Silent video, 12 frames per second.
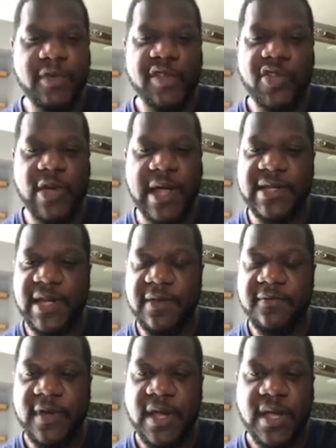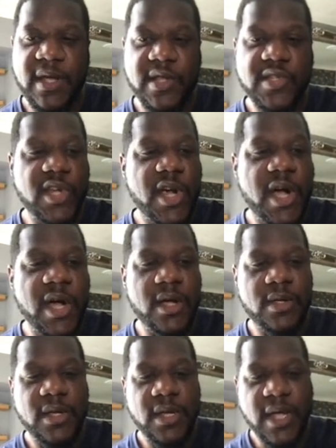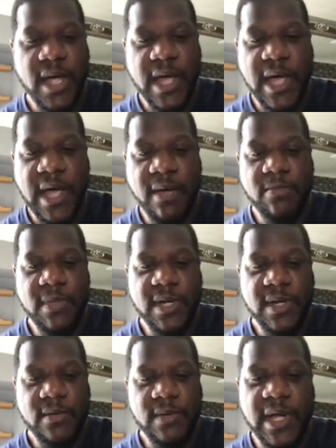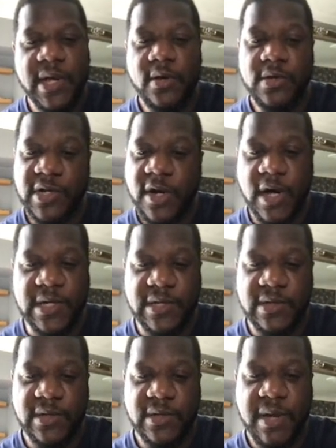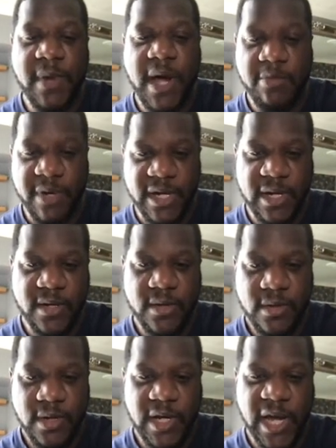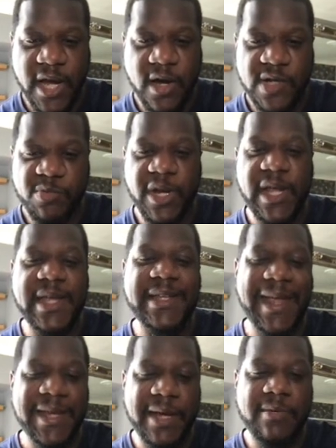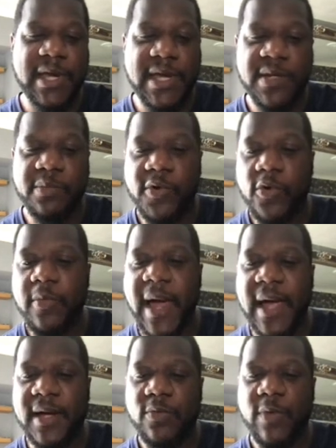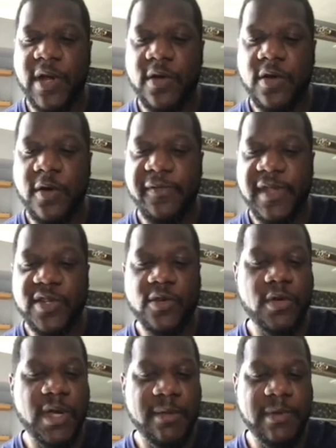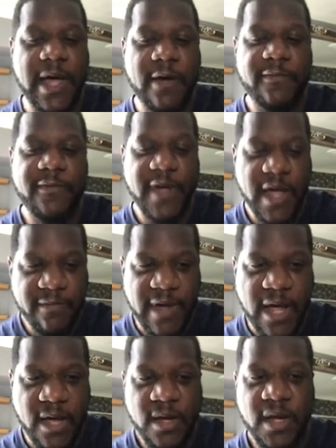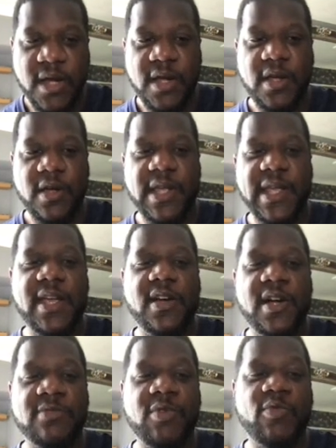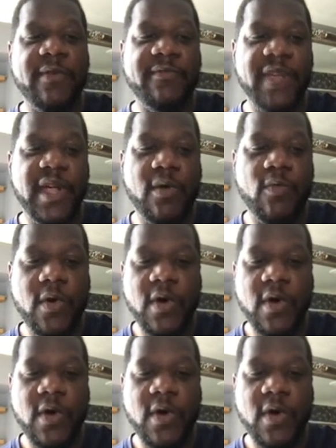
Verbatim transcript: attractive. The chart, it looks nice, in my opinion, okay, guys, but it is a dip, it is a pullback. We don't know if this could come down further, okay, guys, but one thing I will